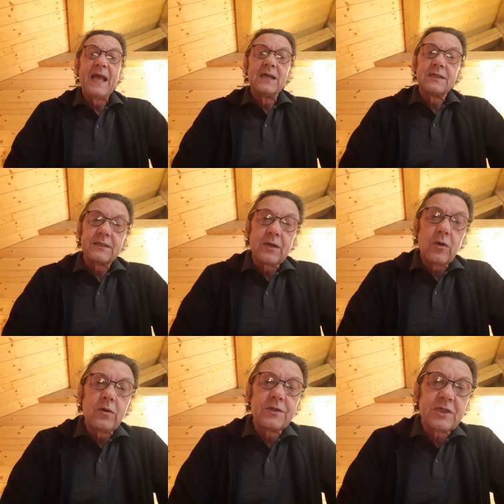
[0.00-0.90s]

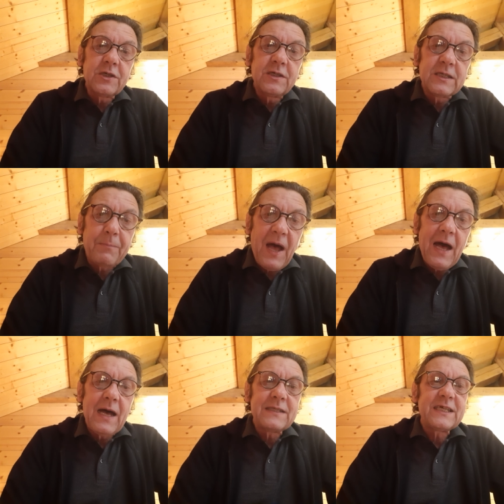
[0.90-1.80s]
soldiers
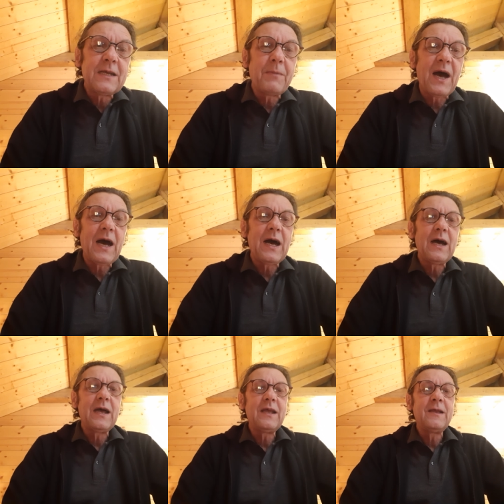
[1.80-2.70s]
passing
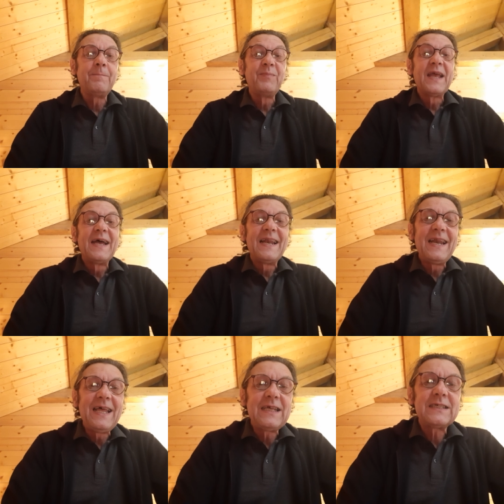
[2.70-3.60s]
by,
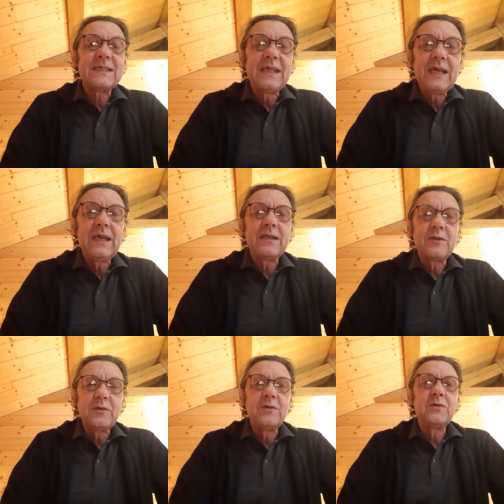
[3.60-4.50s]
listening
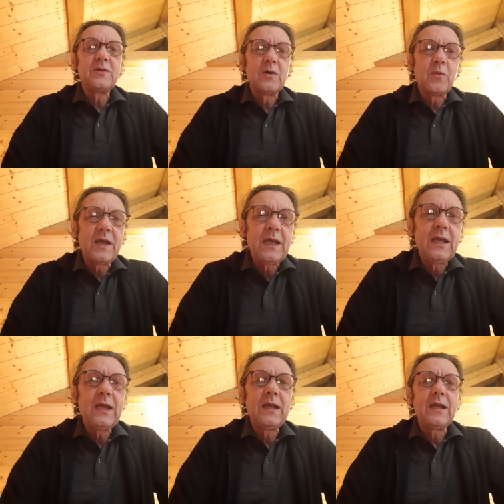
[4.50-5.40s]
to the
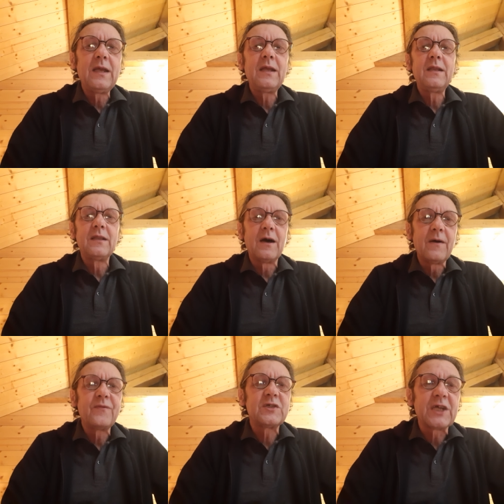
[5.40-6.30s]
wind
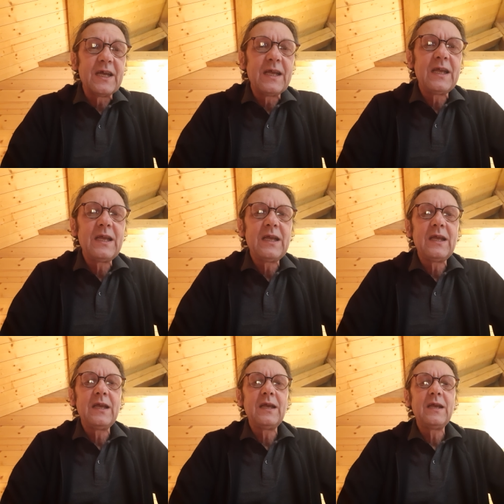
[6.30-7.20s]
of
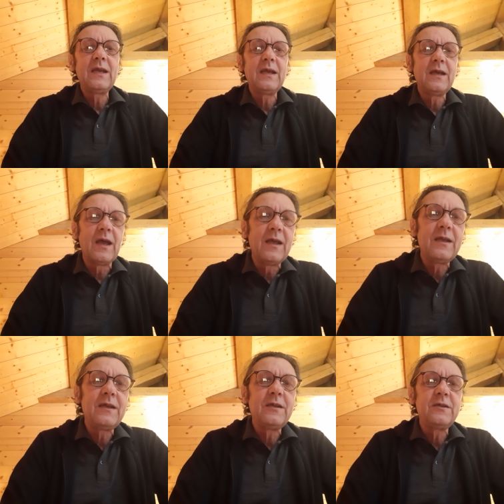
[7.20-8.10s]

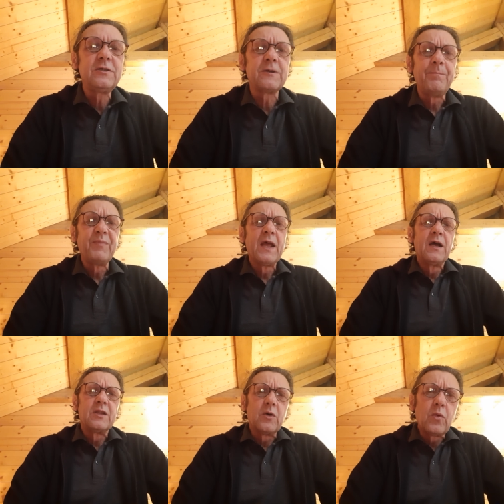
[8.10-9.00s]
change.
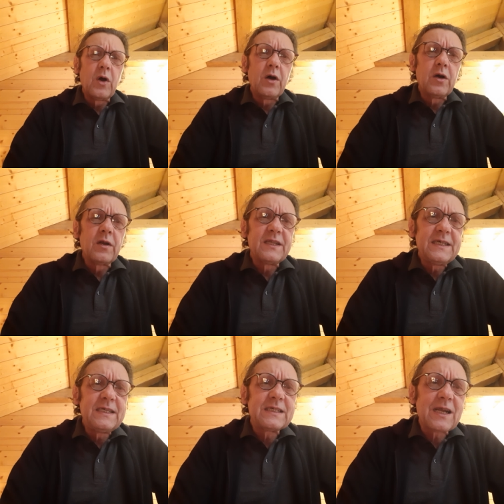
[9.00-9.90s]
The world
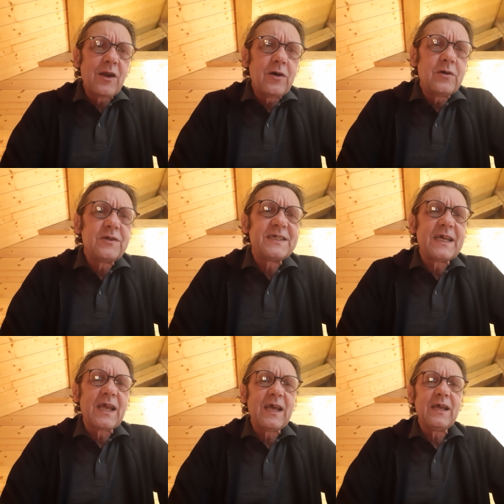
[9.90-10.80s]
is
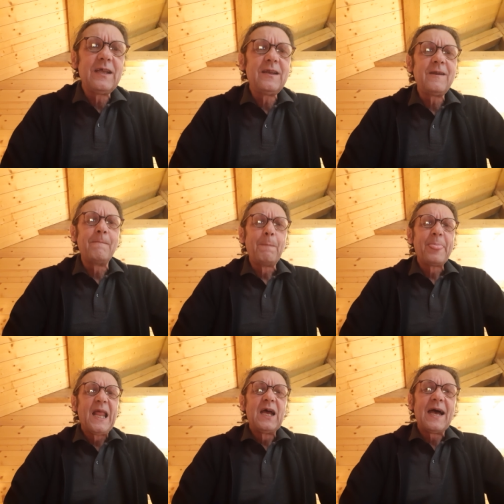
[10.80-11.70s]
closing in,
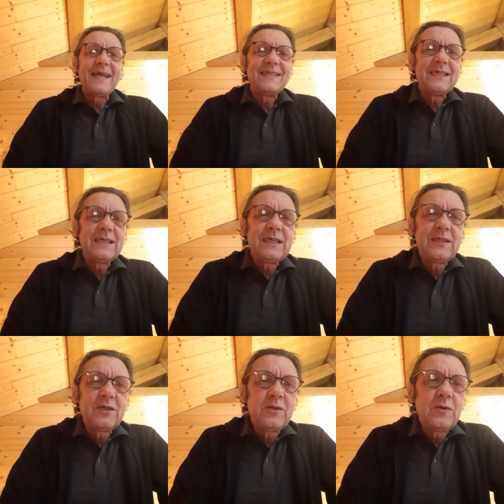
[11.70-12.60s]
and
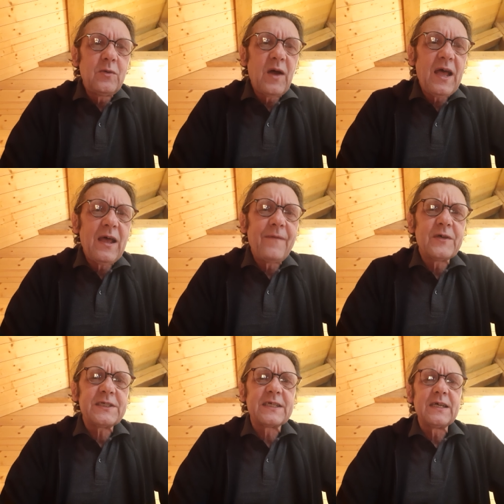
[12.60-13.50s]
did you ever
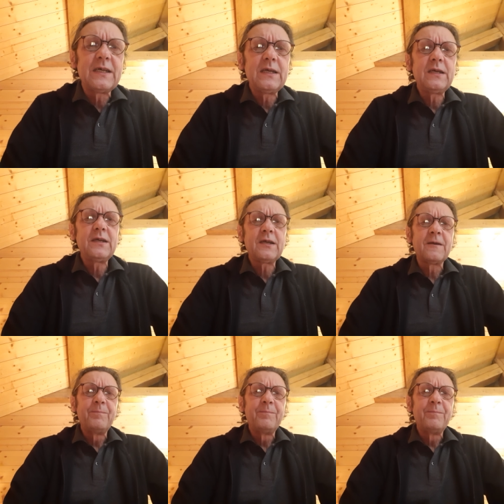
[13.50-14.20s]
think?